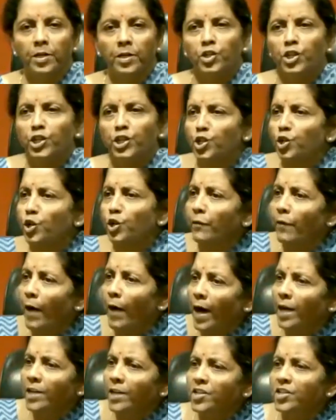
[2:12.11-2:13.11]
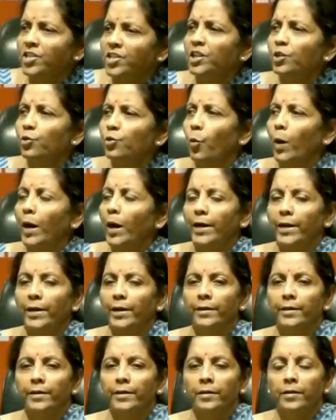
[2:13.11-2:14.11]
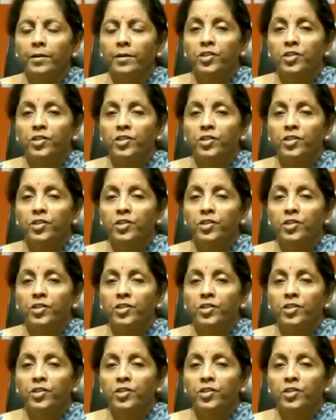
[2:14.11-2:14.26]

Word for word: She should have answered why